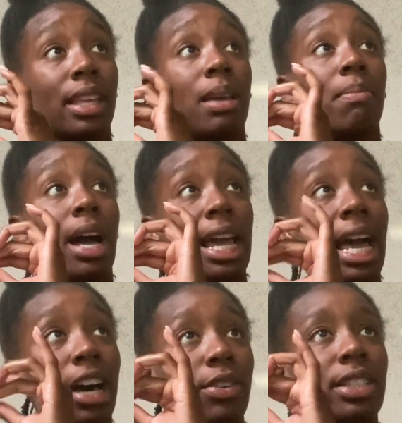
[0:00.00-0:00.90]
my
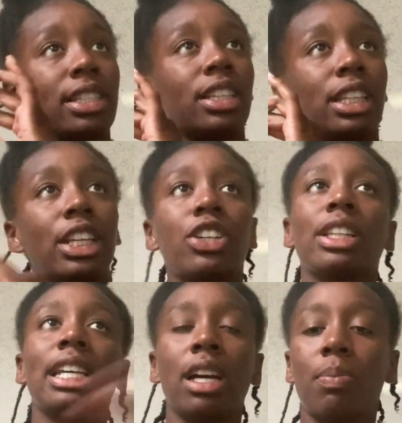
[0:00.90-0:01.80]
house
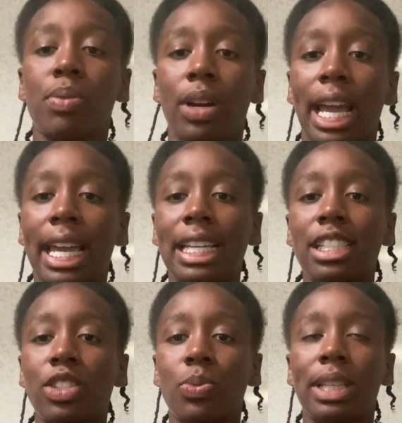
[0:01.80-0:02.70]
literally
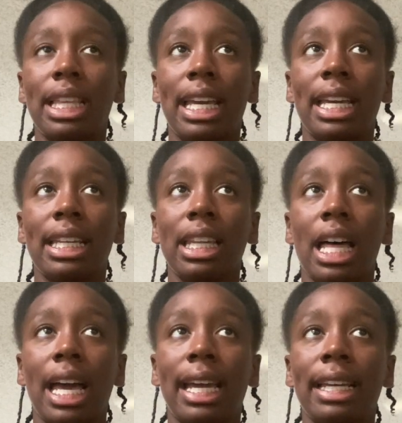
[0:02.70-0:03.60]
appraised within
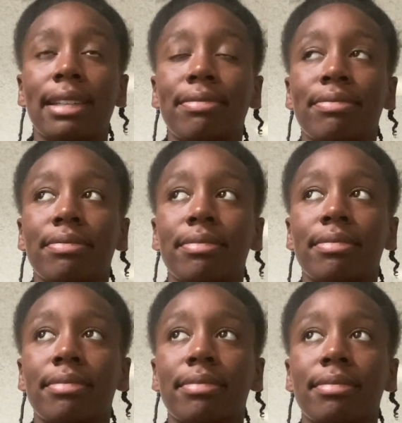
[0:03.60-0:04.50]
like,
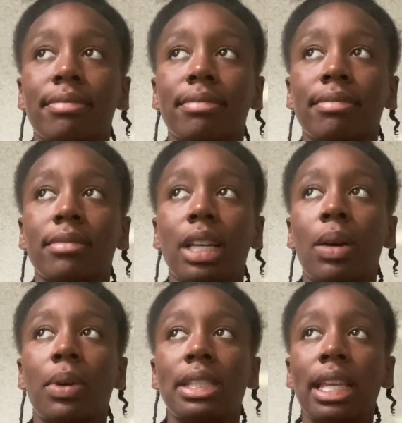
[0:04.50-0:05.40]
I
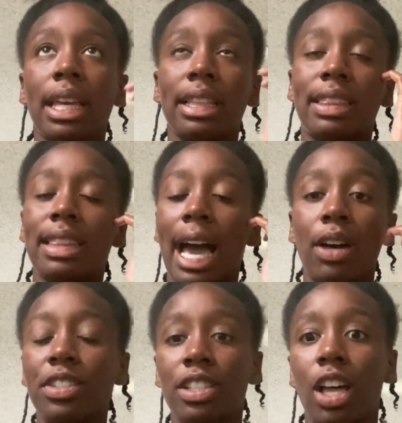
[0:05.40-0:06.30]
want to say like
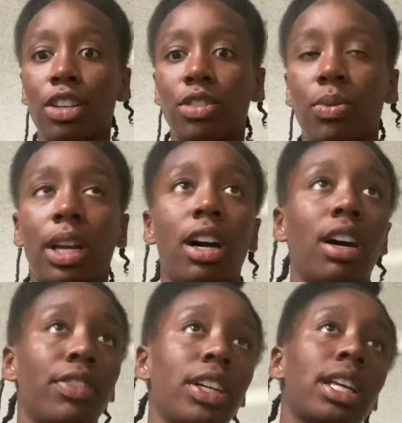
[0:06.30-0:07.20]
$1,000 of what I
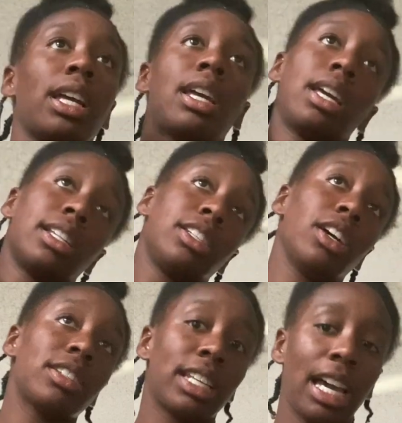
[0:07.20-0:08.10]
offered. Do
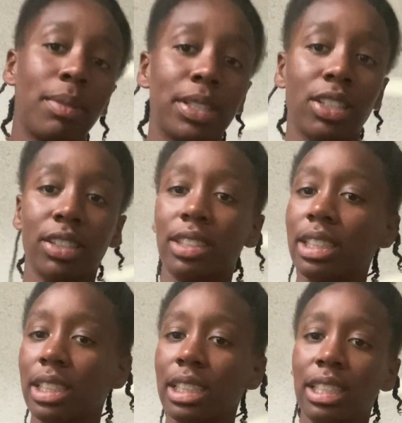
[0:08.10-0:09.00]
y'all see how much longer
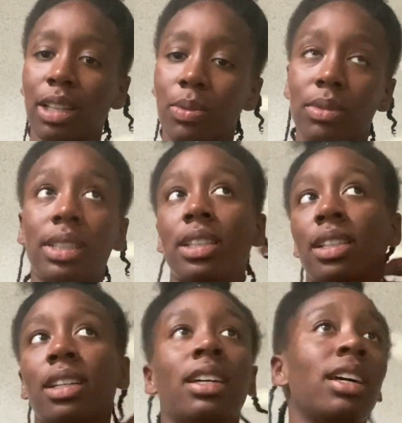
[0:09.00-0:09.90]
this is? Like,
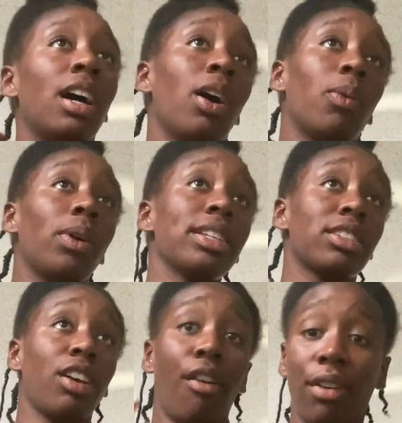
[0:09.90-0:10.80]
what's
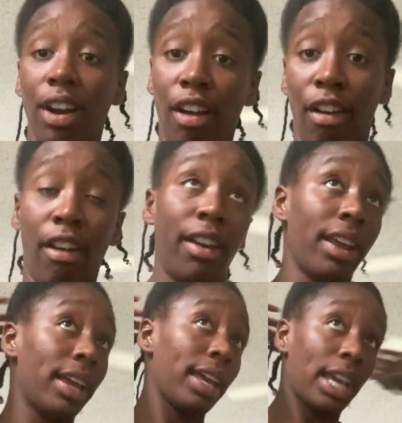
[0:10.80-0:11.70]
going
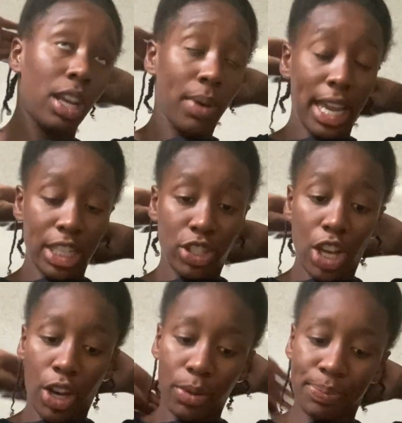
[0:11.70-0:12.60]
on? Anyway,
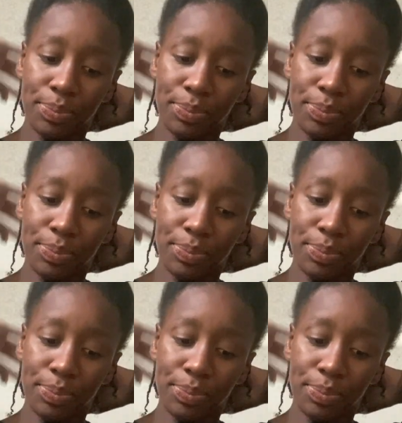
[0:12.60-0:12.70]
so